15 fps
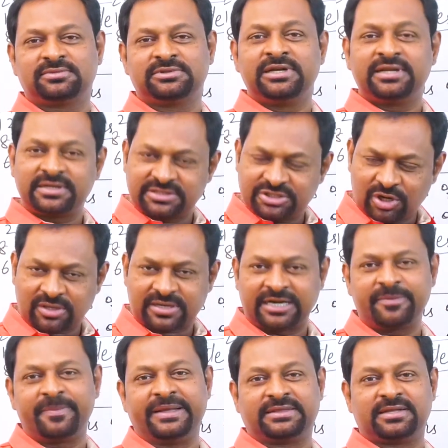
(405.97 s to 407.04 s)
There is
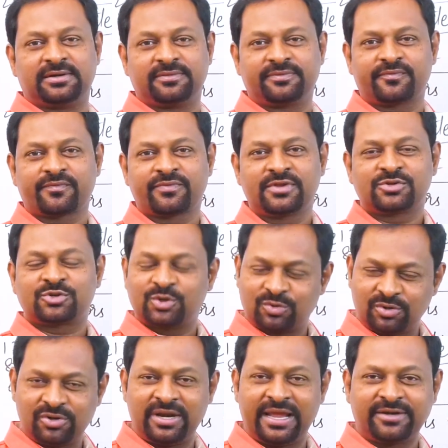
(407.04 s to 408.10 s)
shortcut method. So
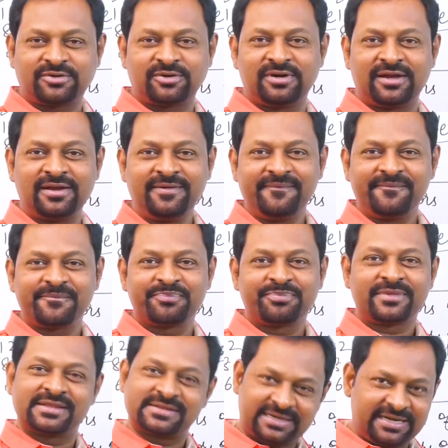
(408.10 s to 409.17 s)
you would like to learn?
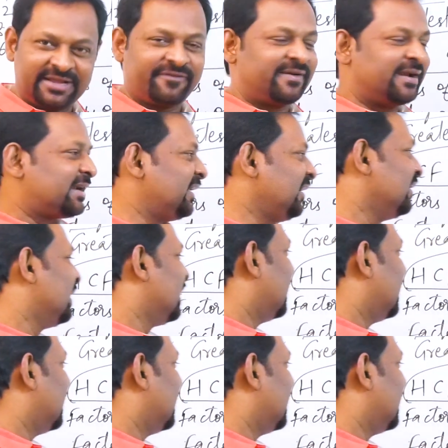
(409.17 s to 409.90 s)
So definitely